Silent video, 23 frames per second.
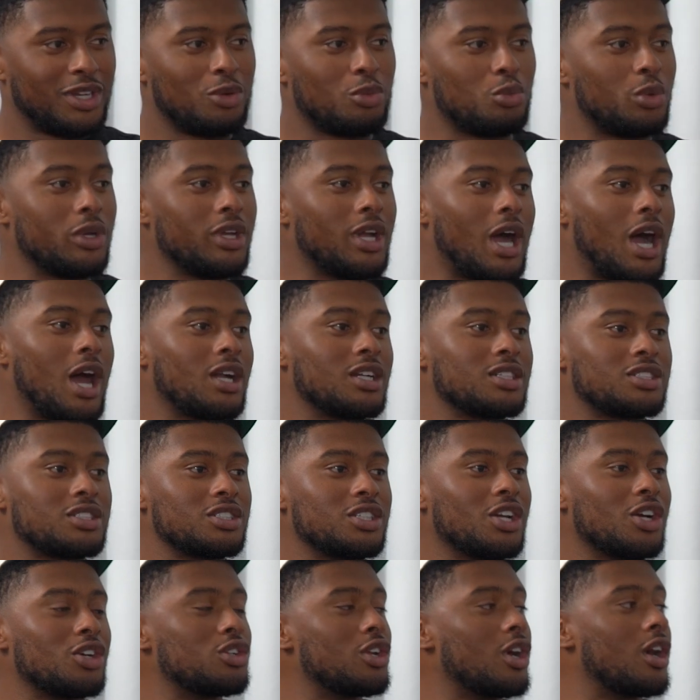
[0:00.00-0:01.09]
We honestly
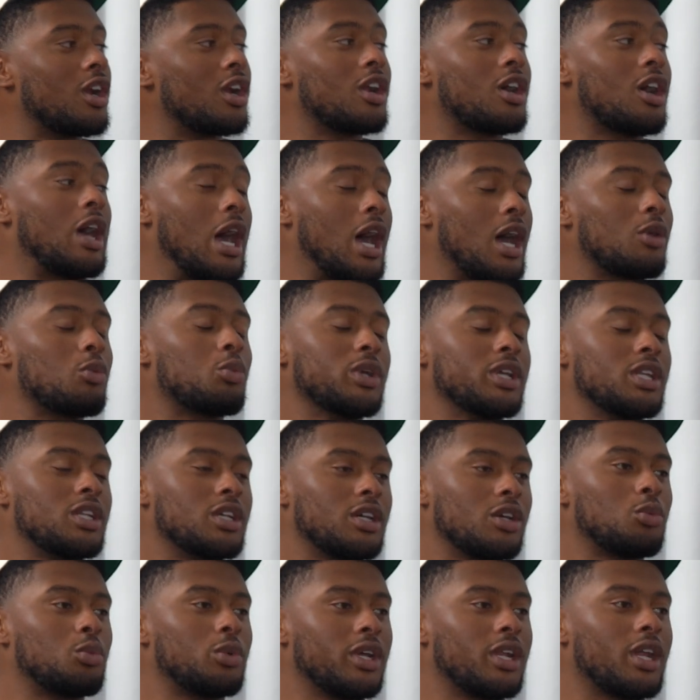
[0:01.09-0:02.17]
though, no. We
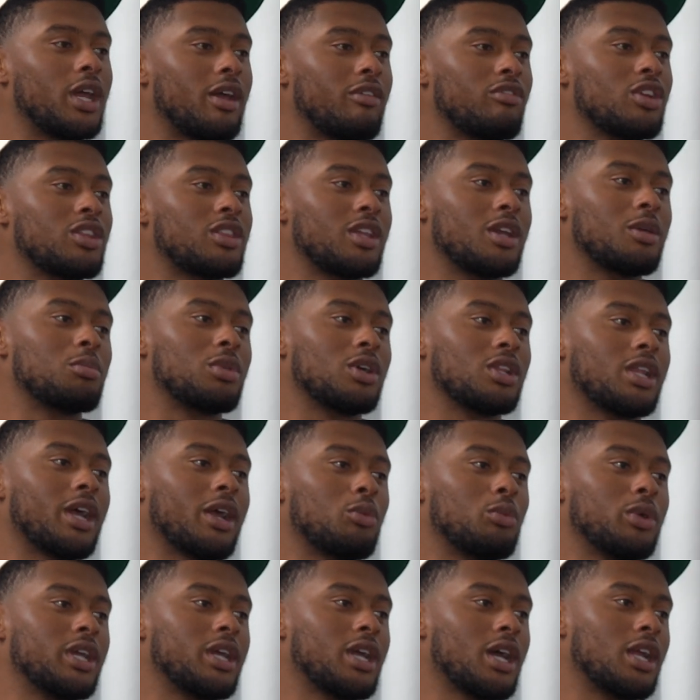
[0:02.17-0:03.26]
did win everything, but like
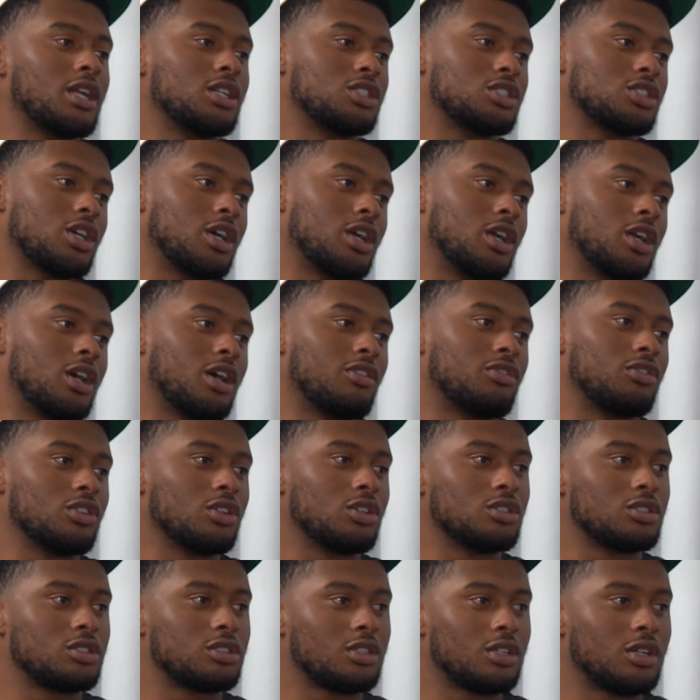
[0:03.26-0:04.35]
we kind of started off a
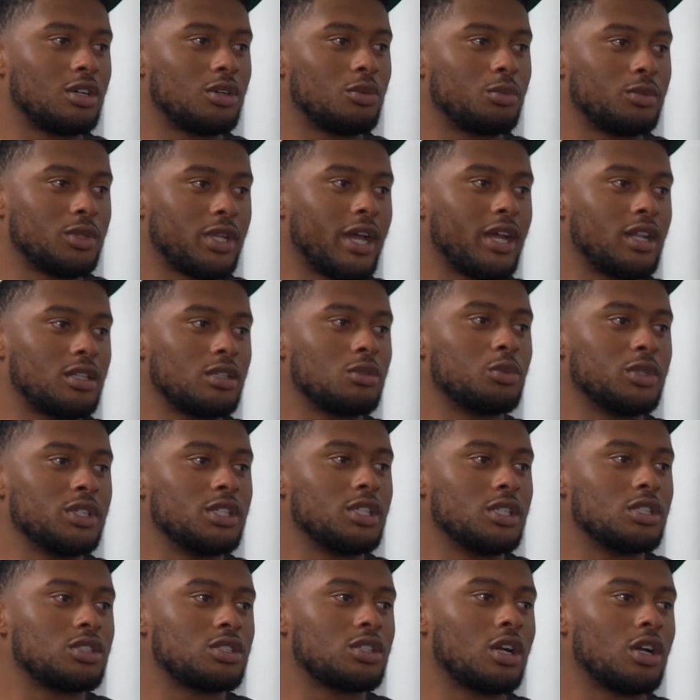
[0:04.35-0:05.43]
little slow. That we
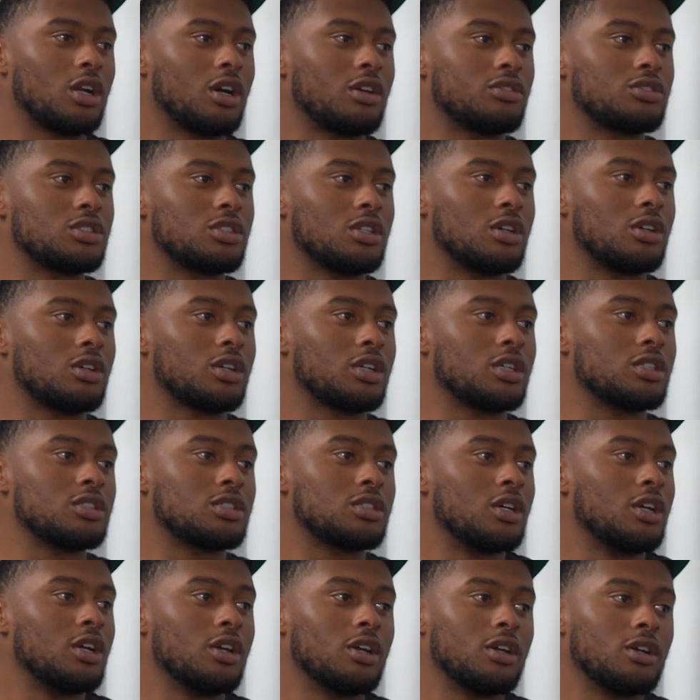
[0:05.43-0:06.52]
did start off slow because
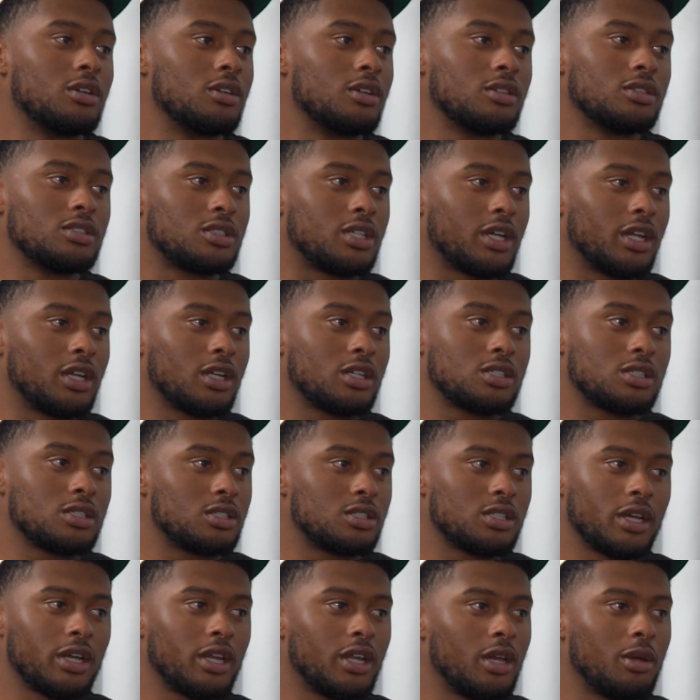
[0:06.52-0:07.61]
Texas
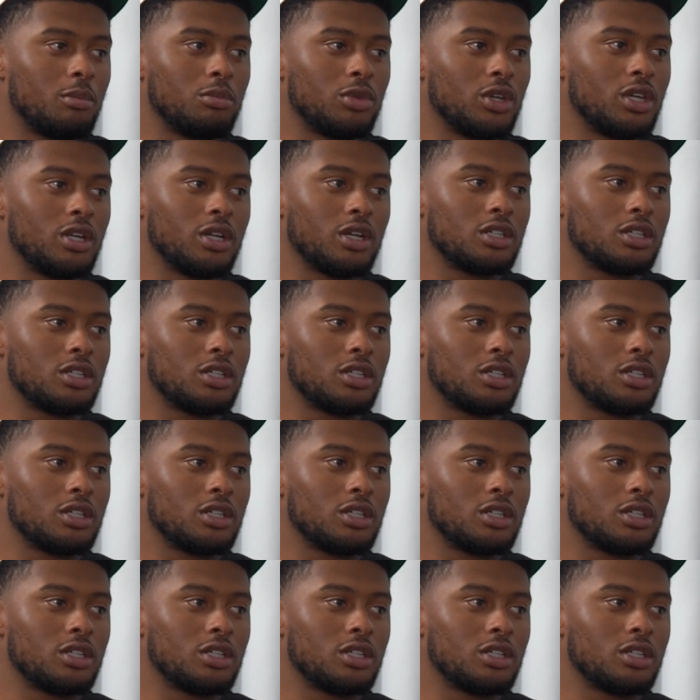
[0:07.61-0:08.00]
A&M beat